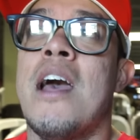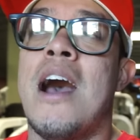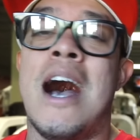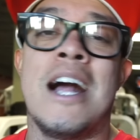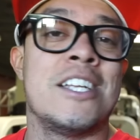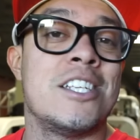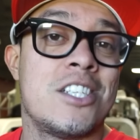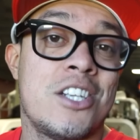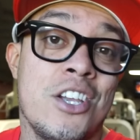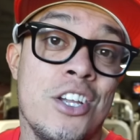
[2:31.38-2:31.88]

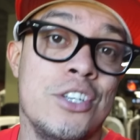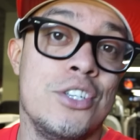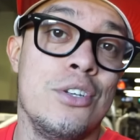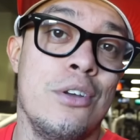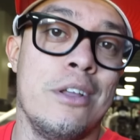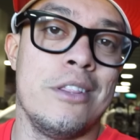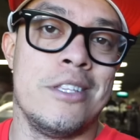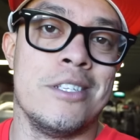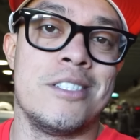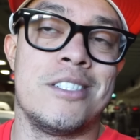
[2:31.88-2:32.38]
I just couldn't
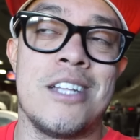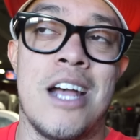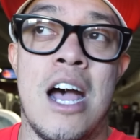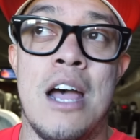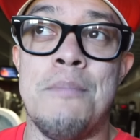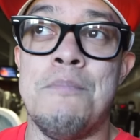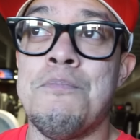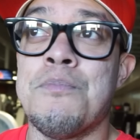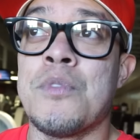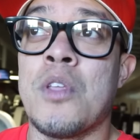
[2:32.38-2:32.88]
do it this
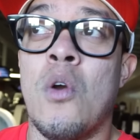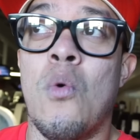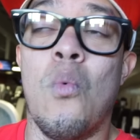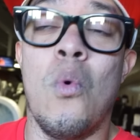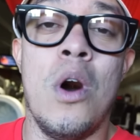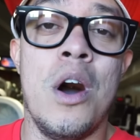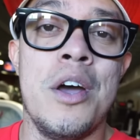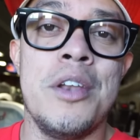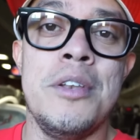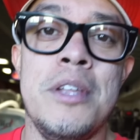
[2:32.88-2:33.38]
time.
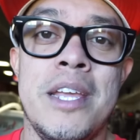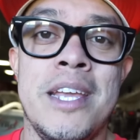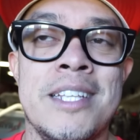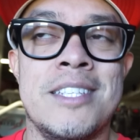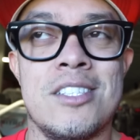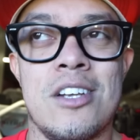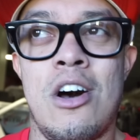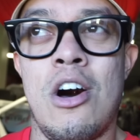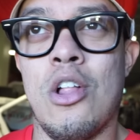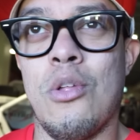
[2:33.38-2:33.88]
One,
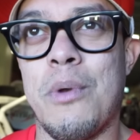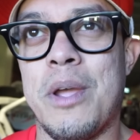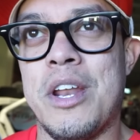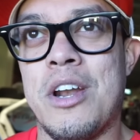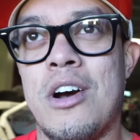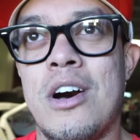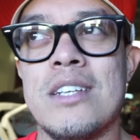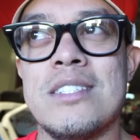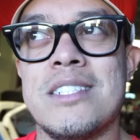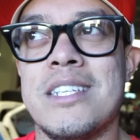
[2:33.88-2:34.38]
it's all the way in
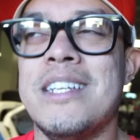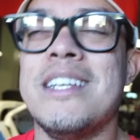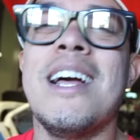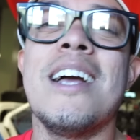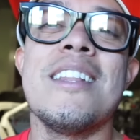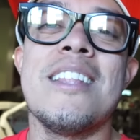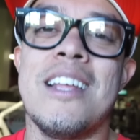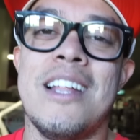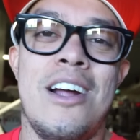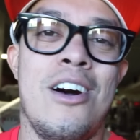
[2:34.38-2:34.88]
Austin.
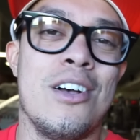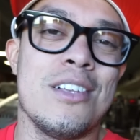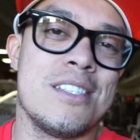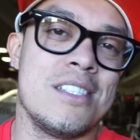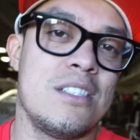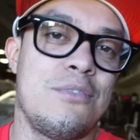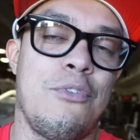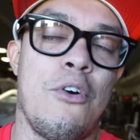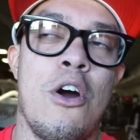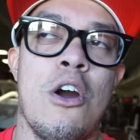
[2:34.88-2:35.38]
Not that
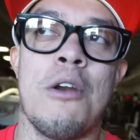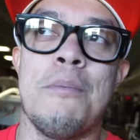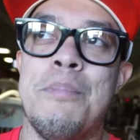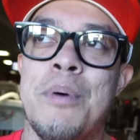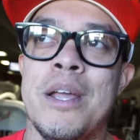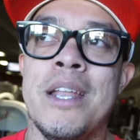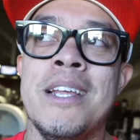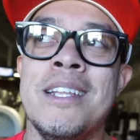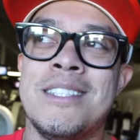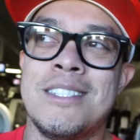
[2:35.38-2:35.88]
Austin's far,
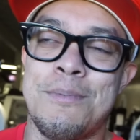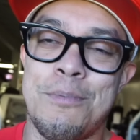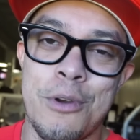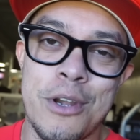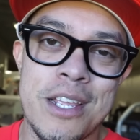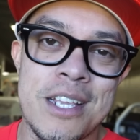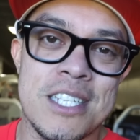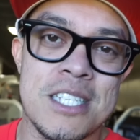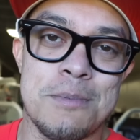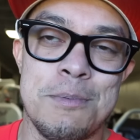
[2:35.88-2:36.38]
but it's
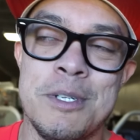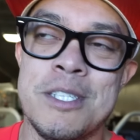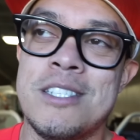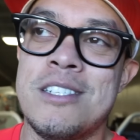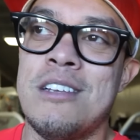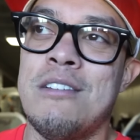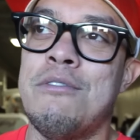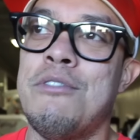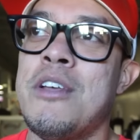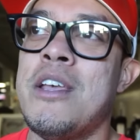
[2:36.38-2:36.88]
pretty
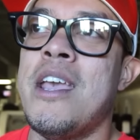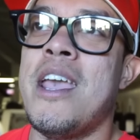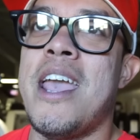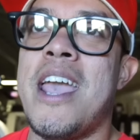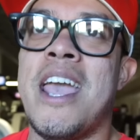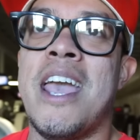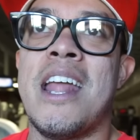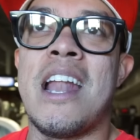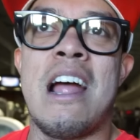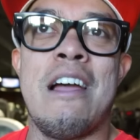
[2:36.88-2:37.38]
expensive,
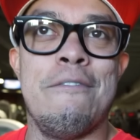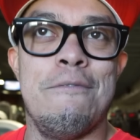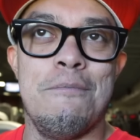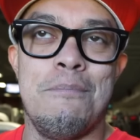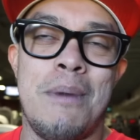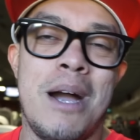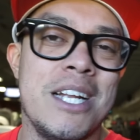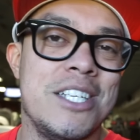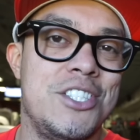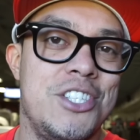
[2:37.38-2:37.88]
and I,
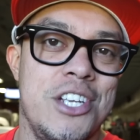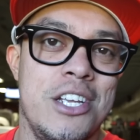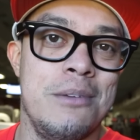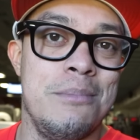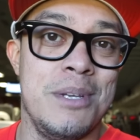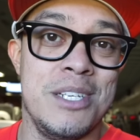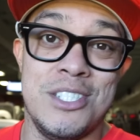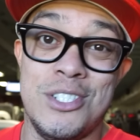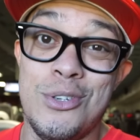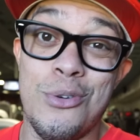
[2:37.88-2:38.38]
my gym
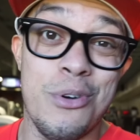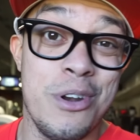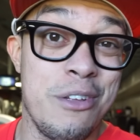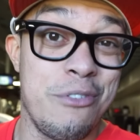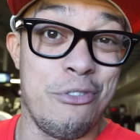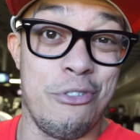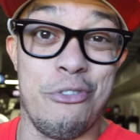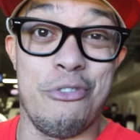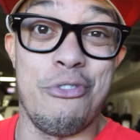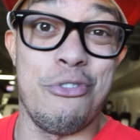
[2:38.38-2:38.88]
is doing it
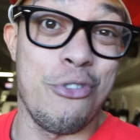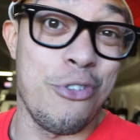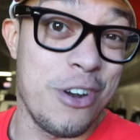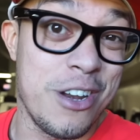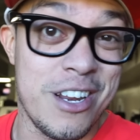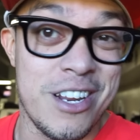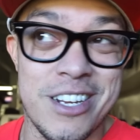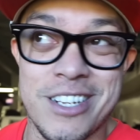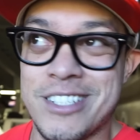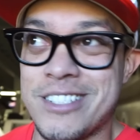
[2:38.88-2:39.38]
for
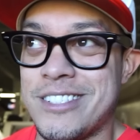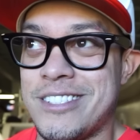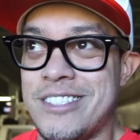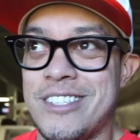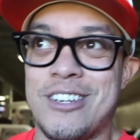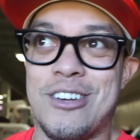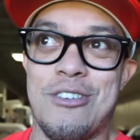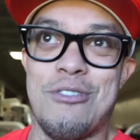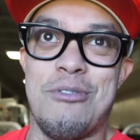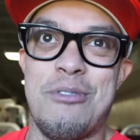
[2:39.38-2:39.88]
free because,
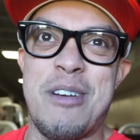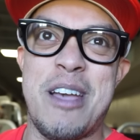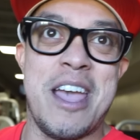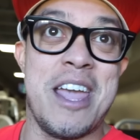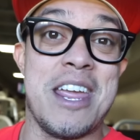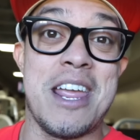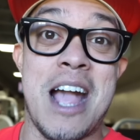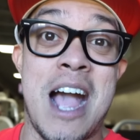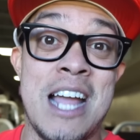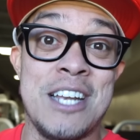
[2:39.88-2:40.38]
you know,
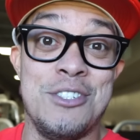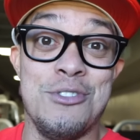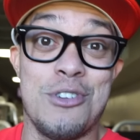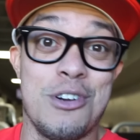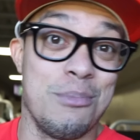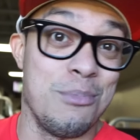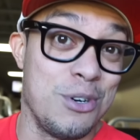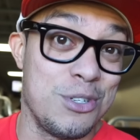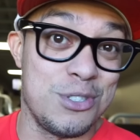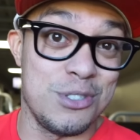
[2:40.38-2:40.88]
hey, I do
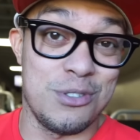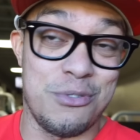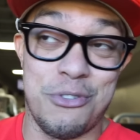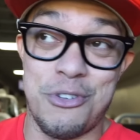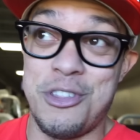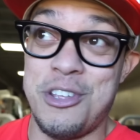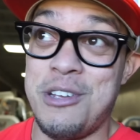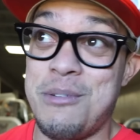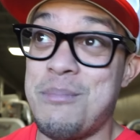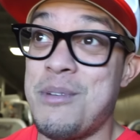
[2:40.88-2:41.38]
commercials
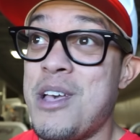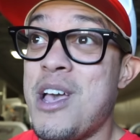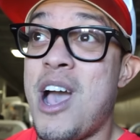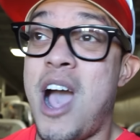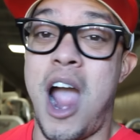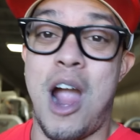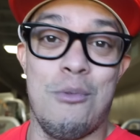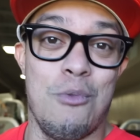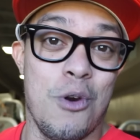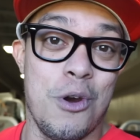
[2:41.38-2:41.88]
for them.
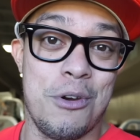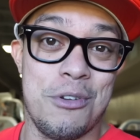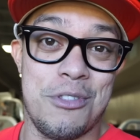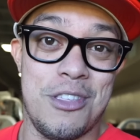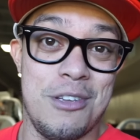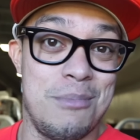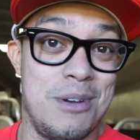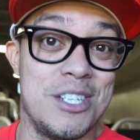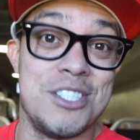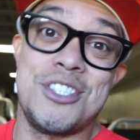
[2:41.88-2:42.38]
I work with
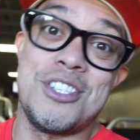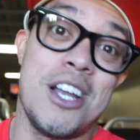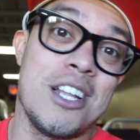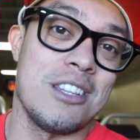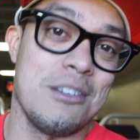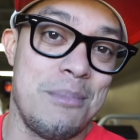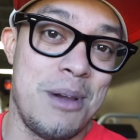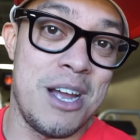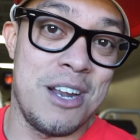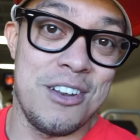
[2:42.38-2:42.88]
them. I shout
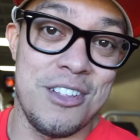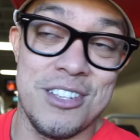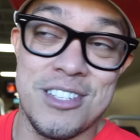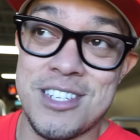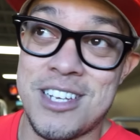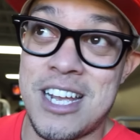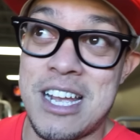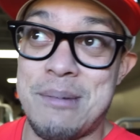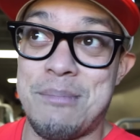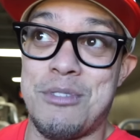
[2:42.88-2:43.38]
them out all the
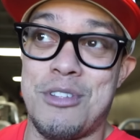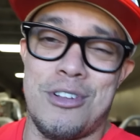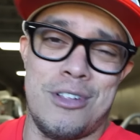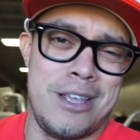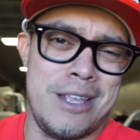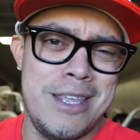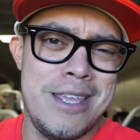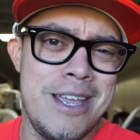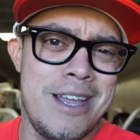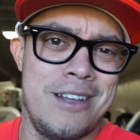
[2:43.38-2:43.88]
time. They're
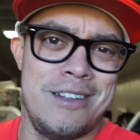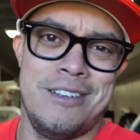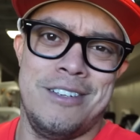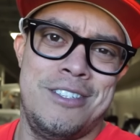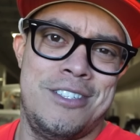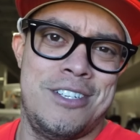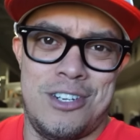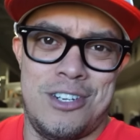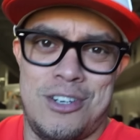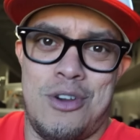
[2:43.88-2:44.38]
like, yeah,
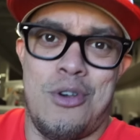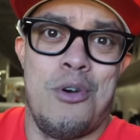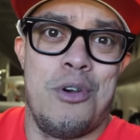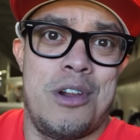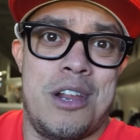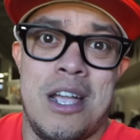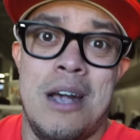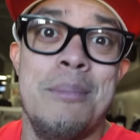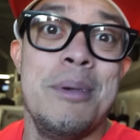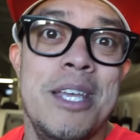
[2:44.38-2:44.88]
go,
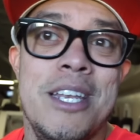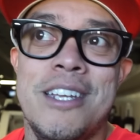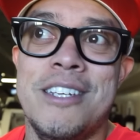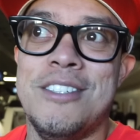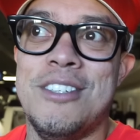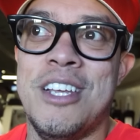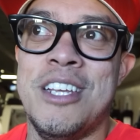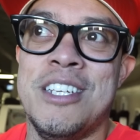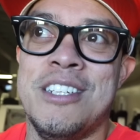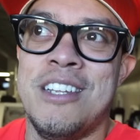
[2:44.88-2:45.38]
come in and,
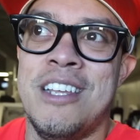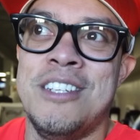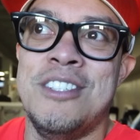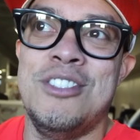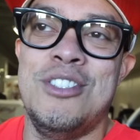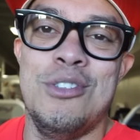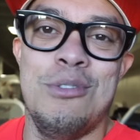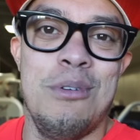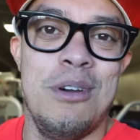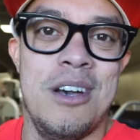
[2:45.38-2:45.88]
and, and
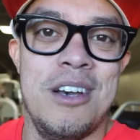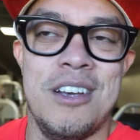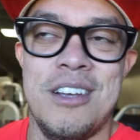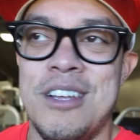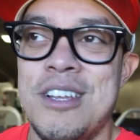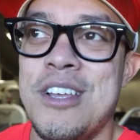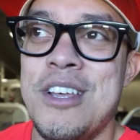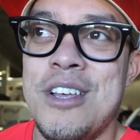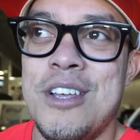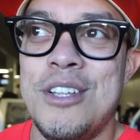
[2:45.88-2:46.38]
do a
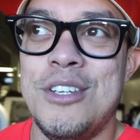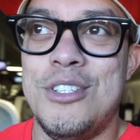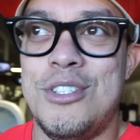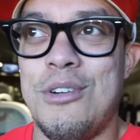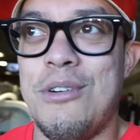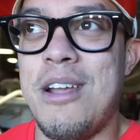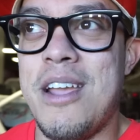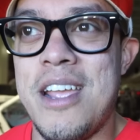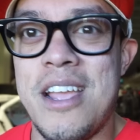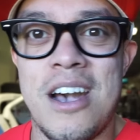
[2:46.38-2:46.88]

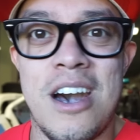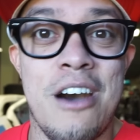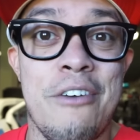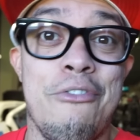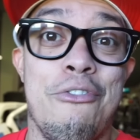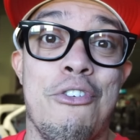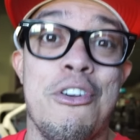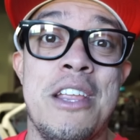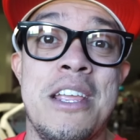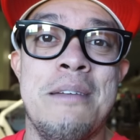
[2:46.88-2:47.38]
do a, a
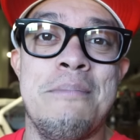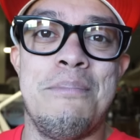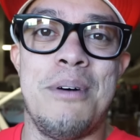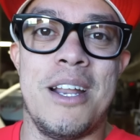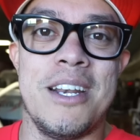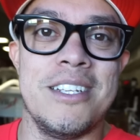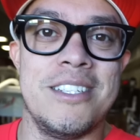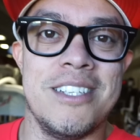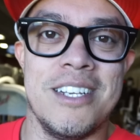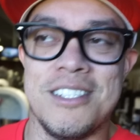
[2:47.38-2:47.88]
free
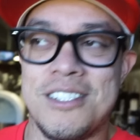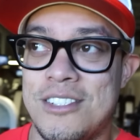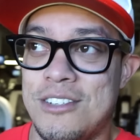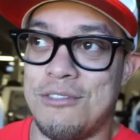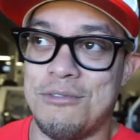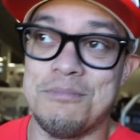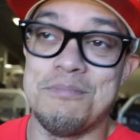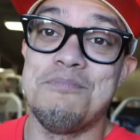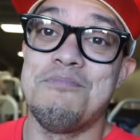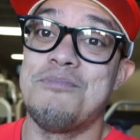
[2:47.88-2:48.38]
in-body test. So
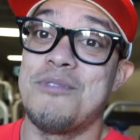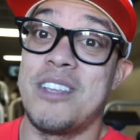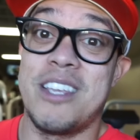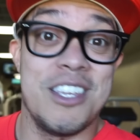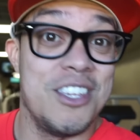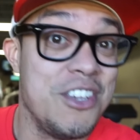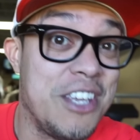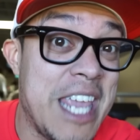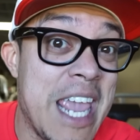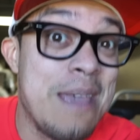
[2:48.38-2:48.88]

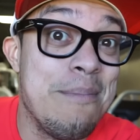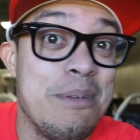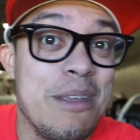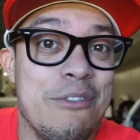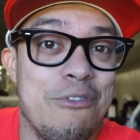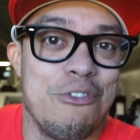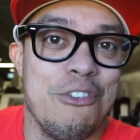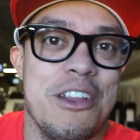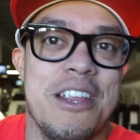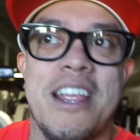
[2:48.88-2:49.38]
you can't
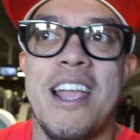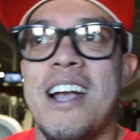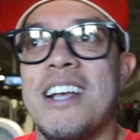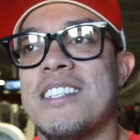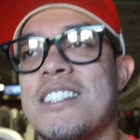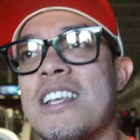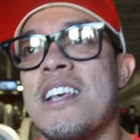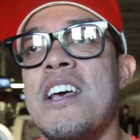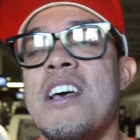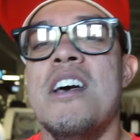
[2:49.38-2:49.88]
beat free,
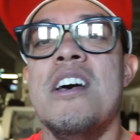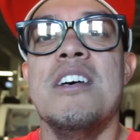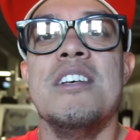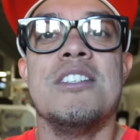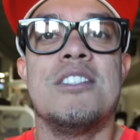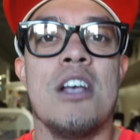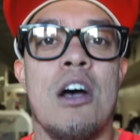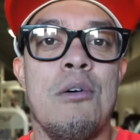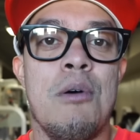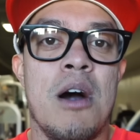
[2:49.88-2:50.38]
guys.
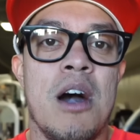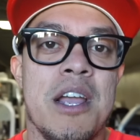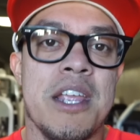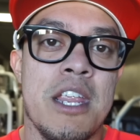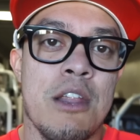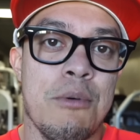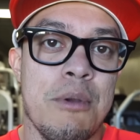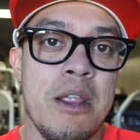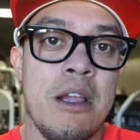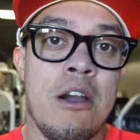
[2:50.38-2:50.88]
So uh,
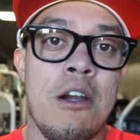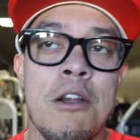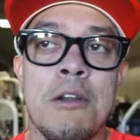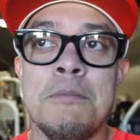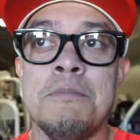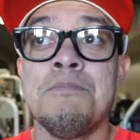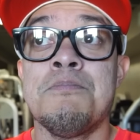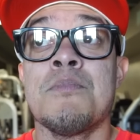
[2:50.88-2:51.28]
here we are.